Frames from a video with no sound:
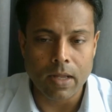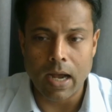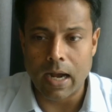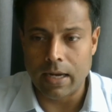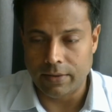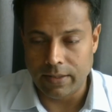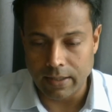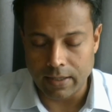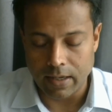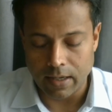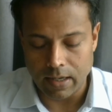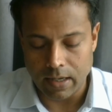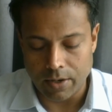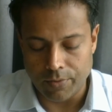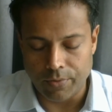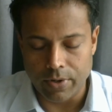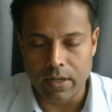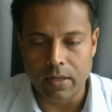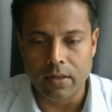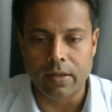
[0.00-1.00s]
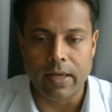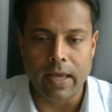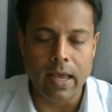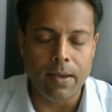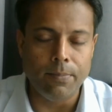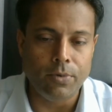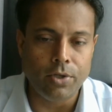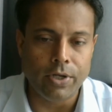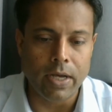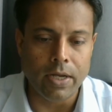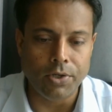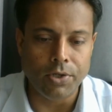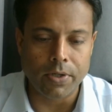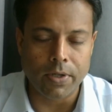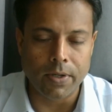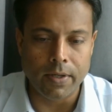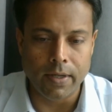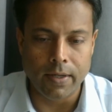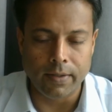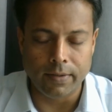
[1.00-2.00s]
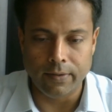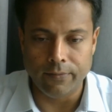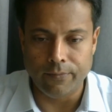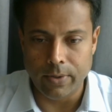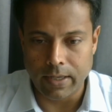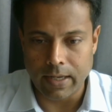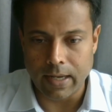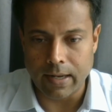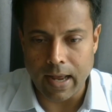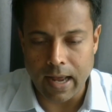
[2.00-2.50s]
I think a, a, real game changer is if we can